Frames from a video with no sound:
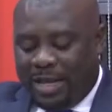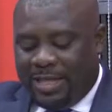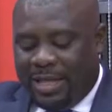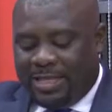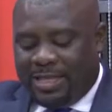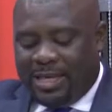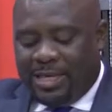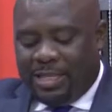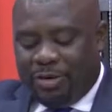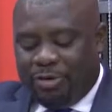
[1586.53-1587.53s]
That's
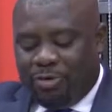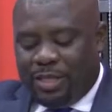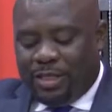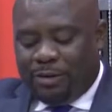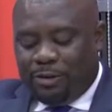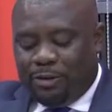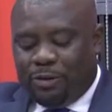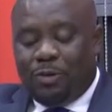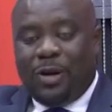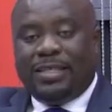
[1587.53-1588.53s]

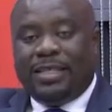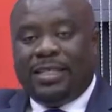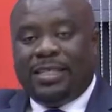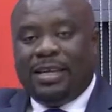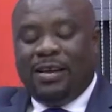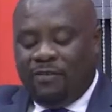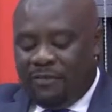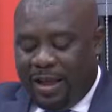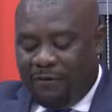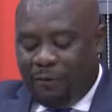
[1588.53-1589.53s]

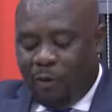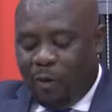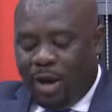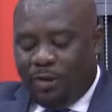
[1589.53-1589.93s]
0302-216-541.